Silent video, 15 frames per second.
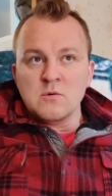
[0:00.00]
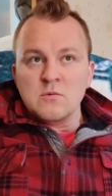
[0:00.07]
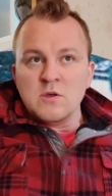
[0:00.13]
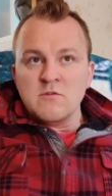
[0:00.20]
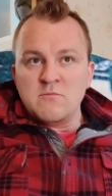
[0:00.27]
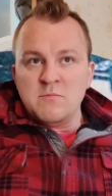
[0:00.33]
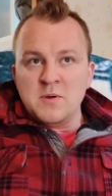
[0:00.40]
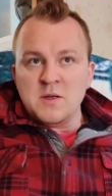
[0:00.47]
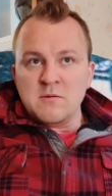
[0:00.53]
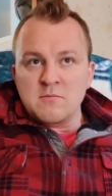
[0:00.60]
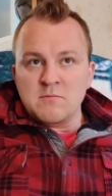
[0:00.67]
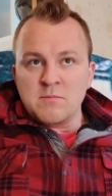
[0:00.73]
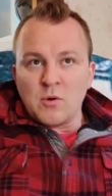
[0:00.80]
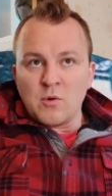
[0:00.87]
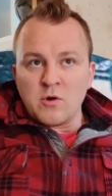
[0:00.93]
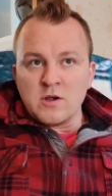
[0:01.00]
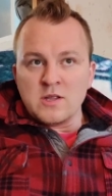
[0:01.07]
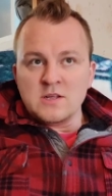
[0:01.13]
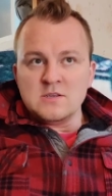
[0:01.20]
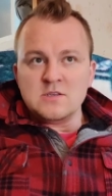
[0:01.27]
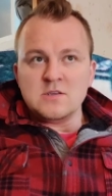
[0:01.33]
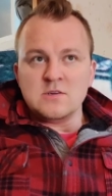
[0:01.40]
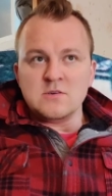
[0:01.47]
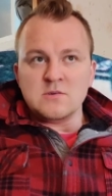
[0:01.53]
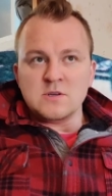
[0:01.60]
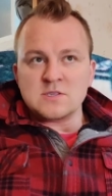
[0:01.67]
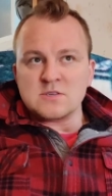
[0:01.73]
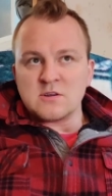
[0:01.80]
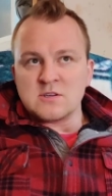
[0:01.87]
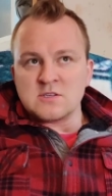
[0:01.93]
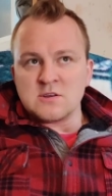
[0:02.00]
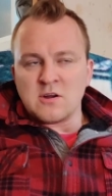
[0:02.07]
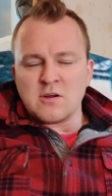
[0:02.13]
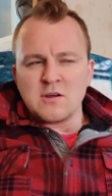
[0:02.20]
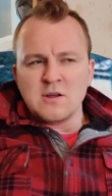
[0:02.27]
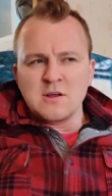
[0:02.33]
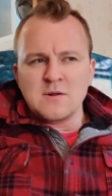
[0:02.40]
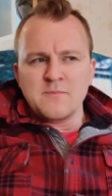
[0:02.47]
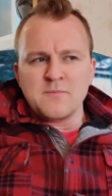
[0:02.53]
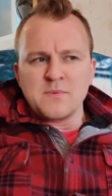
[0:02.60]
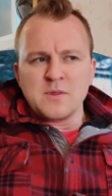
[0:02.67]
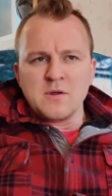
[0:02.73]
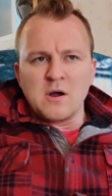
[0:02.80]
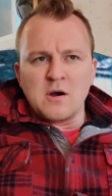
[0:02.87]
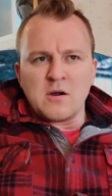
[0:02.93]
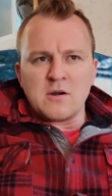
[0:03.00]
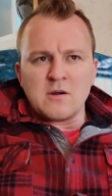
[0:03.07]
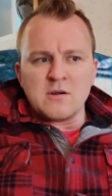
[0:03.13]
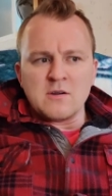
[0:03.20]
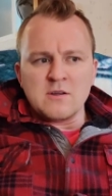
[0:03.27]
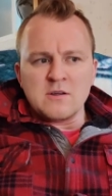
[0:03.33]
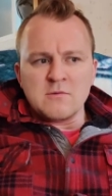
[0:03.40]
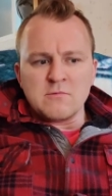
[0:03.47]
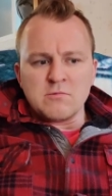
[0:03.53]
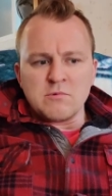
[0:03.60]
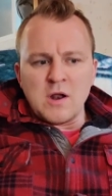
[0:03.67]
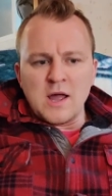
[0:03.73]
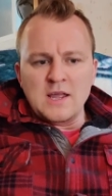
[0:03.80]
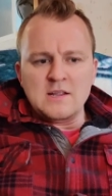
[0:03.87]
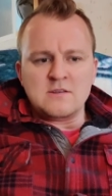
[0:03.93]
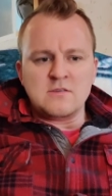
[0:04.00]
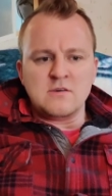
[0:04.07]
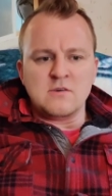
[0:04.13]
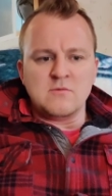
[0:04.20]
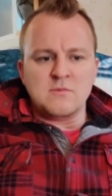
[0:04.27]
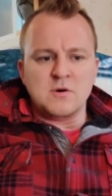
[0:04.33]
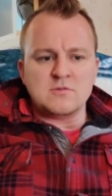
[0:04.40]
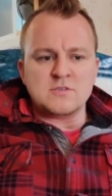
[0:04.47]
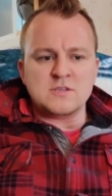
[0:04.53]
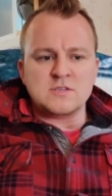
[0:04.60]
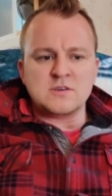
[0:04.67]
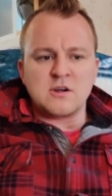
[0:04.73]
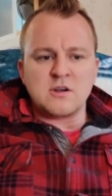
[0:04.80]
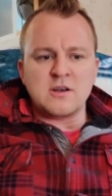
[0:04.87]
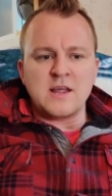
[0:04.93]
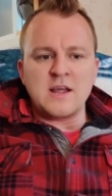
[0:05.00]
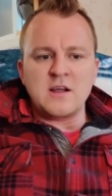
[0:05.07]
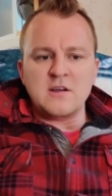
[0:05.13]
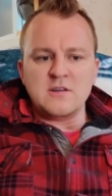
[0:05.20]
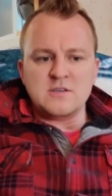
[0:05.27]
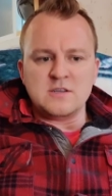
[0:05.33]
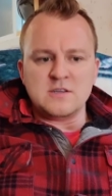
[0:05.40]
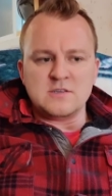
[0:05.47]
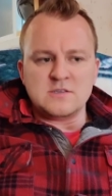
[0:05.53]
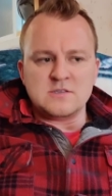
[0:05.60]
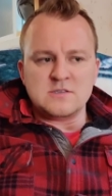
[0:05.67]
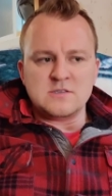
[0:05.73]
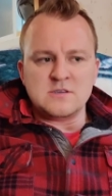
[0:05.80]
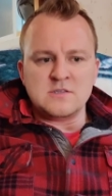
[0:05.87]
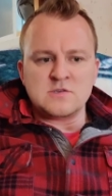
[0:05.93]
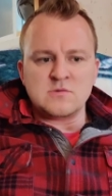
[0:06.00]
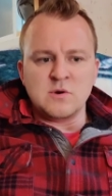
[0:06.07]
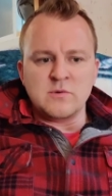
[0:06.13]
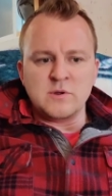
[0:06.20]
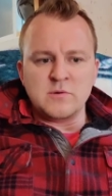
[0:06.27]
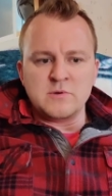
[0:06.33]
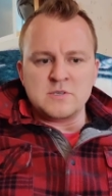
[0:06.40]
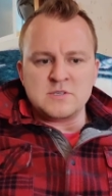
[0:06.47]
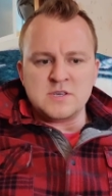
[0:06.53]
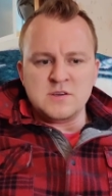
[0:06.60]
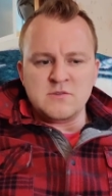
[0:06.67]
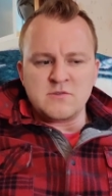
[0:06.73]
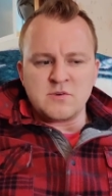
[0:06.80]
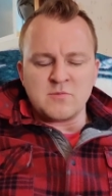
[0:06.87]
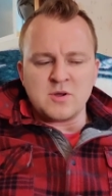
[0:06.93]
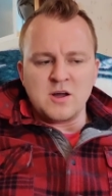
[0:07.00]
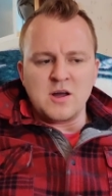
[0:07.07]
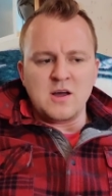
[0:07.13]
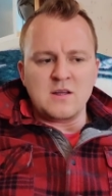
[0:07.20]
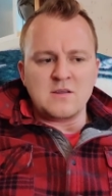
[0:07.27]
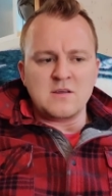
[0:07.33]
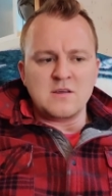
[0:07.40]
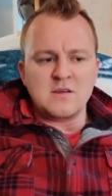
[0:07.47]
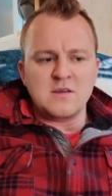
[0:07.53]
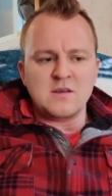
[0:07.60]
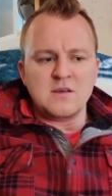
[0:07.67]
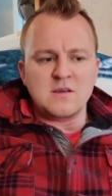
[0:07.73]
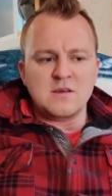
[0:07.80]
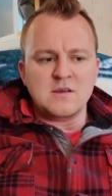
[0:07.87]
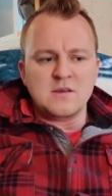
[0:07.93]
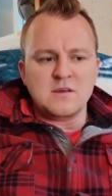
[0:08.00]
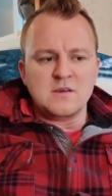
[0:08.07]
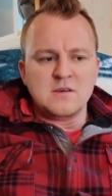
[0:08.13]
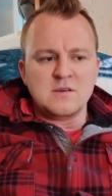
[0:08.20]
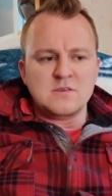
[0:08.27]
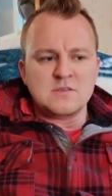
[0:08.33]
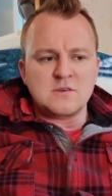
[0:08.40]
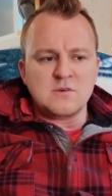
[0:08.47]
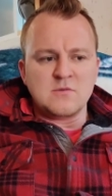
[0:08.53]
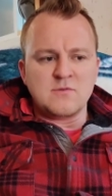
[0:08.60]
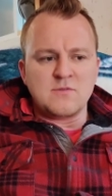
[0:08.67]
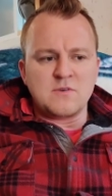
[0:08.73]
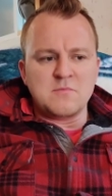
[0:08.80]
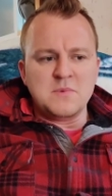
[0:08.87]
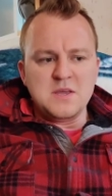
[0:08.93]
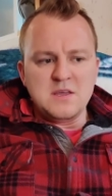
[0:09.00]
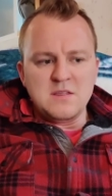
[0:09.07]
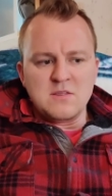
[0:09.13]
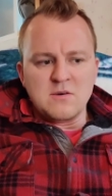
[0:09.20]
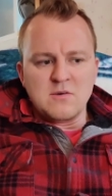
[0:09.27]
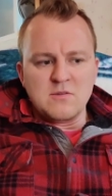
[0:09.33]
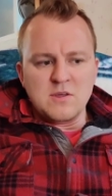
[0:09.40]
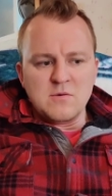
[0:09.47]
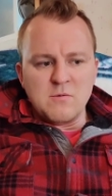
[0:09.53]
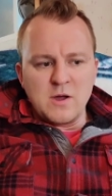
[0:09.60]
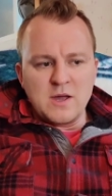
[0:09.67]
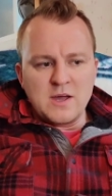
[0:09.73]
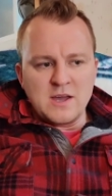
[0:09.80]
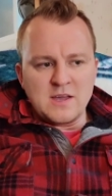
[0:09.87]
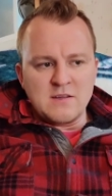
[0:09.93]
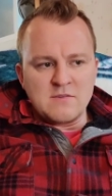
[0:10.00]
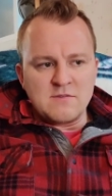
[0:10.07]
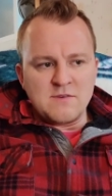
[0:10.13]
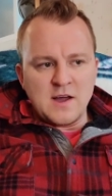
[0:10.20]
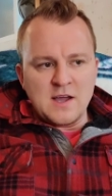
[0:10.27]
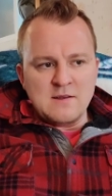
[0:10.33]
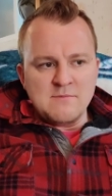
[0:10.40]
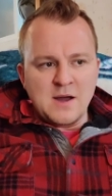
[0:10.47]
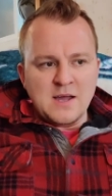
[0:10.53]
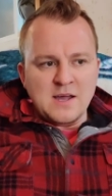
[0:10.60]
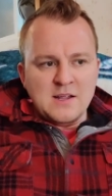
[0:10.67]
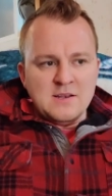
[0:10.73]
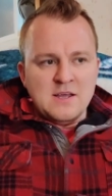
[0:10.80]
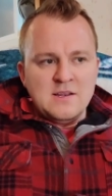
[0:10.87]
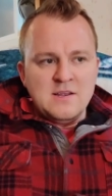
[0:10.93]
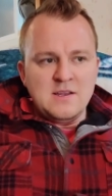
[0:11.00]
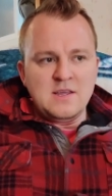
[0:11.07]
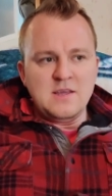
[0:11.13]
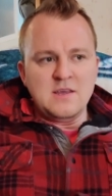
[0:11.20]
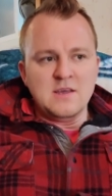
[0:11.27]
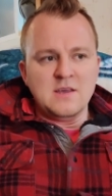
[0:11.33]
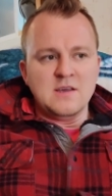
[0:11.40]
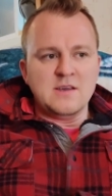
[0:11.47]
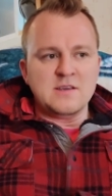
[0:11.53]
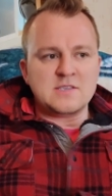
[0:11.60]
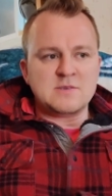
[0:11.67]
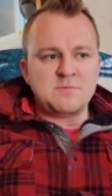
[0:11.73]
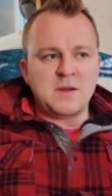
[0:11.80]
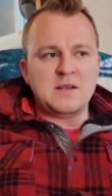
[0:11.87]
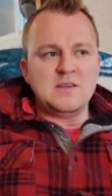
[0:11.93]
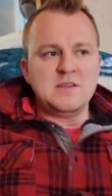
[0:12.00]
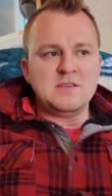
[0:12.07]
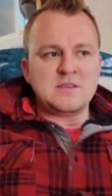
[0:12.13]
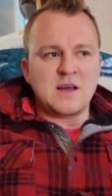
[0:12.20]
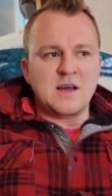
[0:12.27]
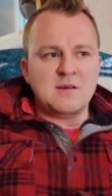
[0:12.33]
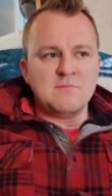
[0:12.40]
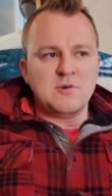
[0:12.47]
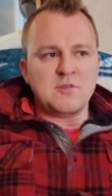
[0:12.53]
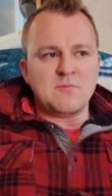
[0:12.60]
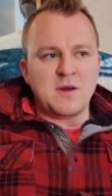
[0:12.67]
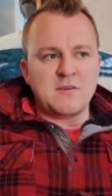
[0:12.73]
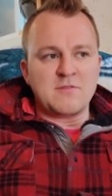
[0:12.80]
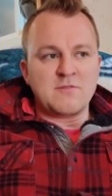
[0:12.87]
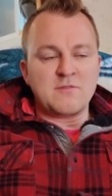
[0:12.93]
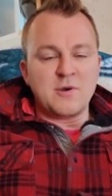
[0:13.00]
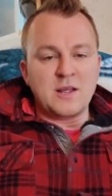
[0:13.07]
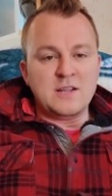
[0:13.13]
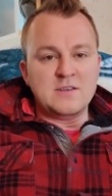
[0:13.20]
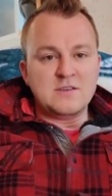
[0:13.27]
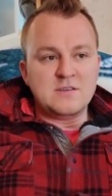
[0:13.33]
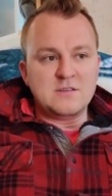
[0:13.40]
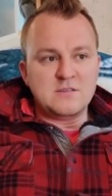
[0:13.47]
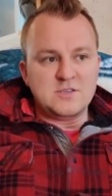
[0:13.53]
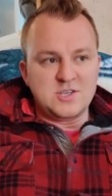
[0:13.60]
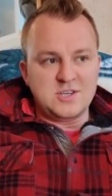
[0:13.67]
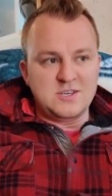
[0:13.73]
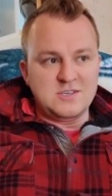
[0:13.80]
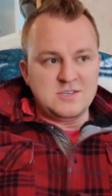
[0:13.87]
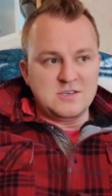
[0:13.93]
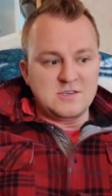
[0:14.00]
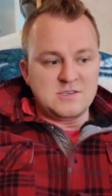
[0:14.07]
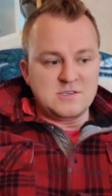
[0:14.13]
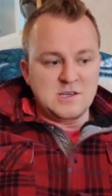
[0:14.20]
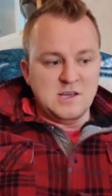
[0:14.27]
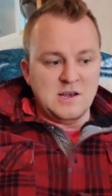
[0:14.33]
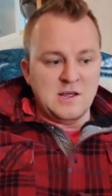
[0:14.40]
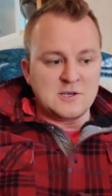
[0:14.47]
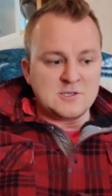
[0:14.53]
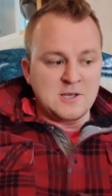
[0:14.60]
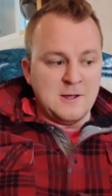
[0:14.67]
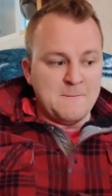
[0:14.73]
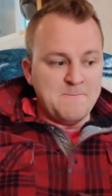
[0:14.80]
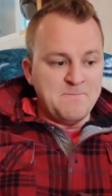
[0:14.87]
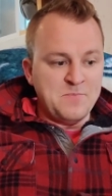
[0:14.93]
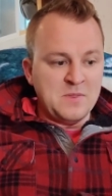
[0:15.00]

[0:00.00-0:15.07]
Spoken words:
we've been born into. It's our right, almost. It's our inheritance. It's what we received from God. So for me, the only way I can find my identity is spending time with my friend Jesus. And as I